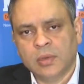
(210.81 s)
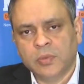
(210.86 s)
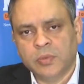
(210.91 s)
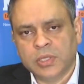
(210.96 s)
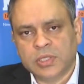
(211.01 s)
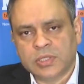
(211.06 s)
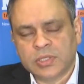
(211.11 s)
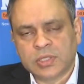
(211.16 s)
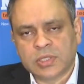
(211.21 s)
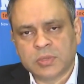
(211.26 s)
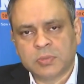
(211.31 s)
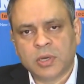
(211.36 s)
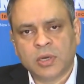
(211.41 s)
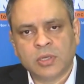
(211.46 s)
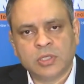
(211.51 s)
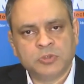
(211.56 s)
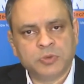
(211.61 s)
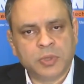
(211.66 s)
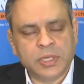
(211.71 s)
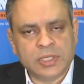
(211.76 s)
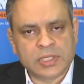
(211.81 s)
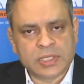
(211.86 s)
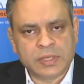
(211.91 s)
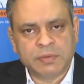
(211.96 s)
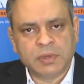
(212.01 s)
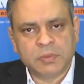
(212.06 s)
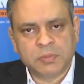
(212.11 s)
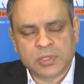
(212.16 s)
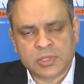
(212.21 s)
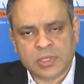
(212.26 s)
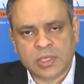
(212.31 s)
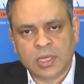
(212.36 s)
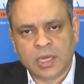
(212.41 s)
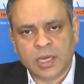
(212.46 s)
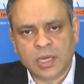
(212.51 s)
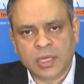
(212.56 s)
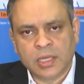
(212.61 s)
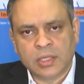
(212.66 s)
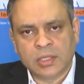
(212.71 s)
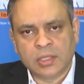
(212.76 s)
which is about twenty-seven percent
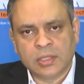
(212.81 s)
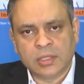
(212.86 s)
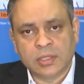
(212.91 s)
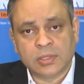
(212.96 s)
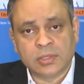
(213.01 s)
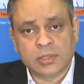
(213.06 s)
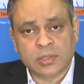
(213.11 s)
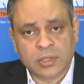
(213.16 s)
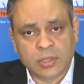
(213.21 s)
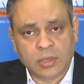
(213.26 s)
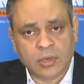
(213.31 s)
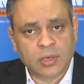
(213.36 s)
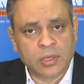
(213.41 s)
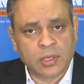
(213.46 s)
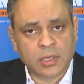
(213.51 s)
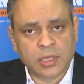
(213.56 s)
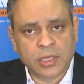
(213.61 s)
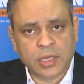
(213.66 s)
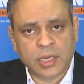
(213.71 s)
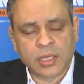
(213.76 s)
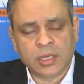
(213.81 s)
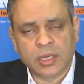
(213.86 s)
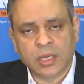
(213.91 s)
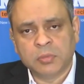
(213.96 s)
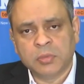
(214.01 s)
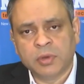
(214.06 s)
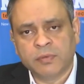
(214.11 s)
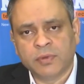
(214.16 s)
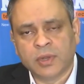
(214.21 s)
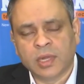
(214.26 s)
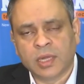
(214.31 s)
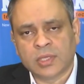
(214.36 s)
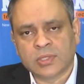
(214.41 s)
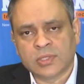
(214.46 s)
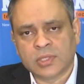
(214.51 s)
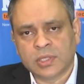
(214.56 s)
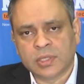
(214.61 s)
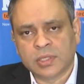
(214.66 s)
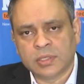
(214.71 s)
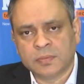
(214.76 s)
higher than the order intake number for
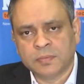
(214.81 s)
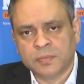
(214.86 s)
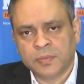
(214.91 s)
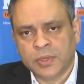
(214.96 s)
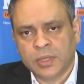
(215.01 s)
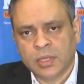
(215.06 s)
last year.